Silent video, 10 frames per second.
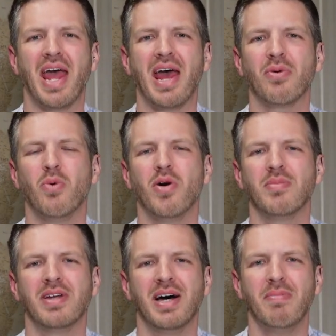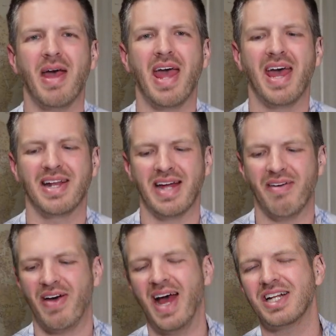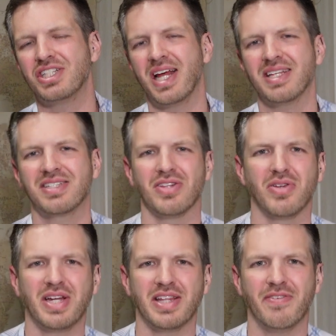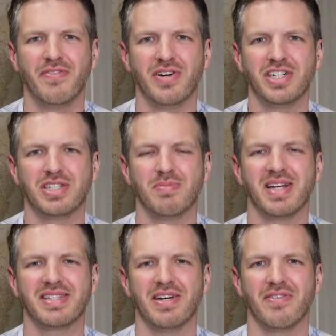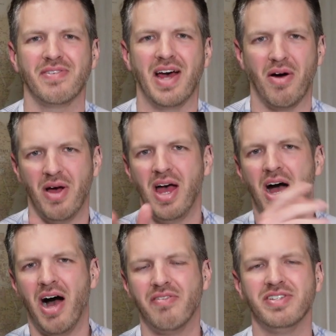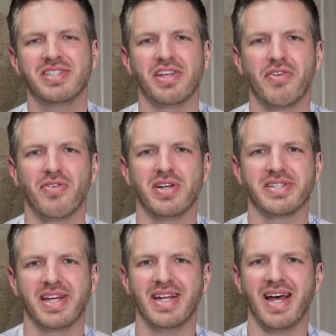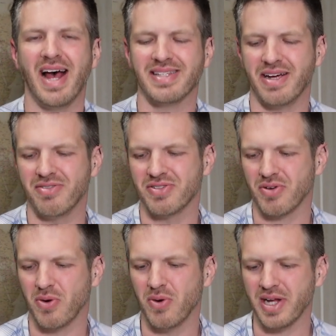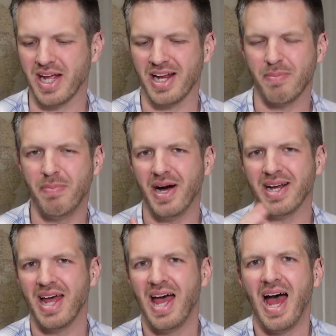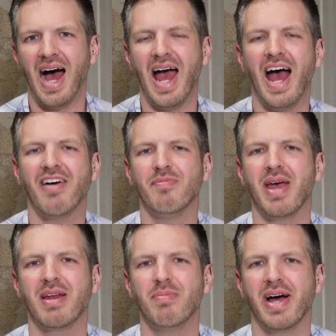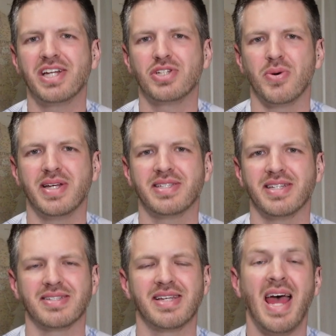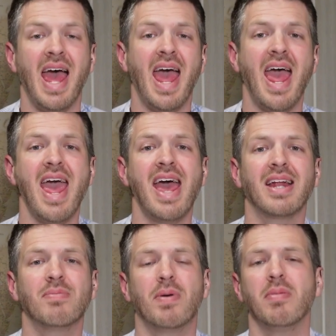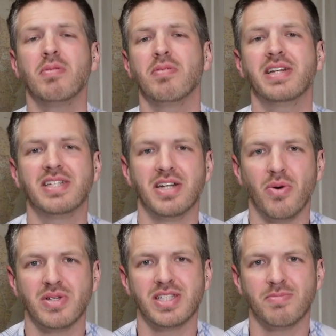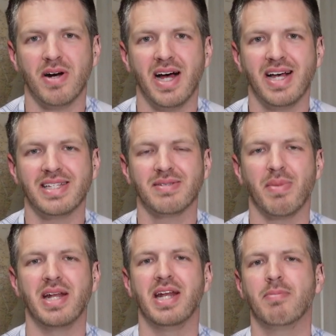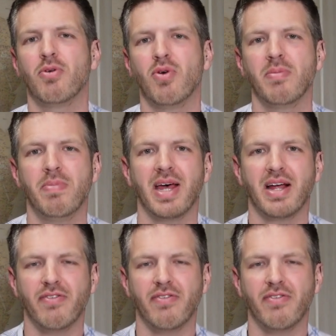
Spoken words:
and warmed up, and I've had a chance to look at the footage myself now. Obviously, you've already seen it as I was recording it, but I have made my choices. And probably to no one's surprise, my #1 pick